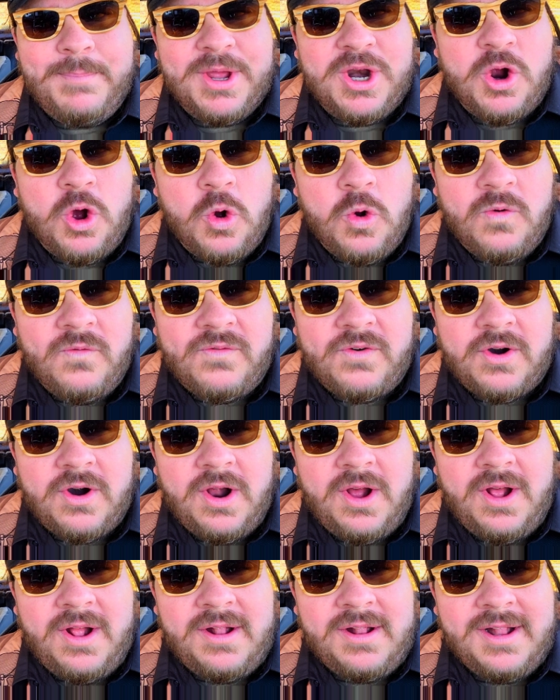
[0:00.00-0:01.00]
but
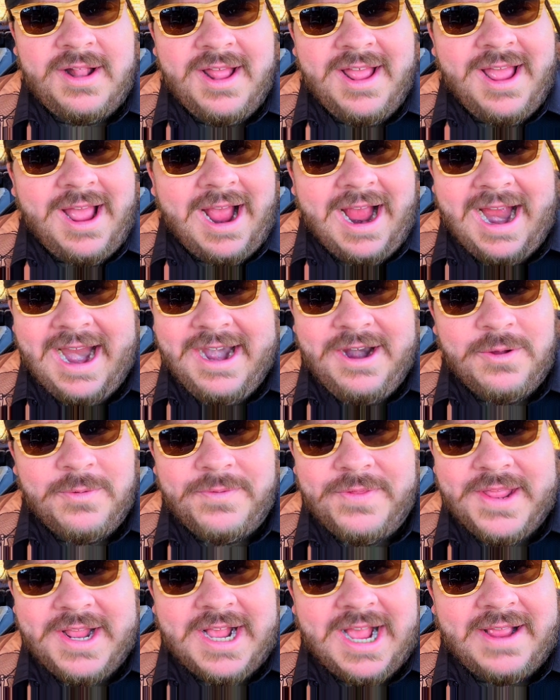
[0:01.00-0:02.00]
overall, I
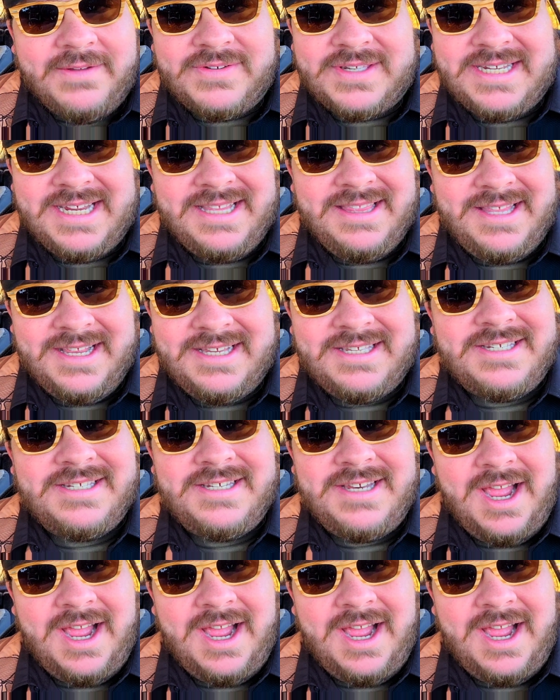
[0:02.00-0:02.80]
don't think I've seen this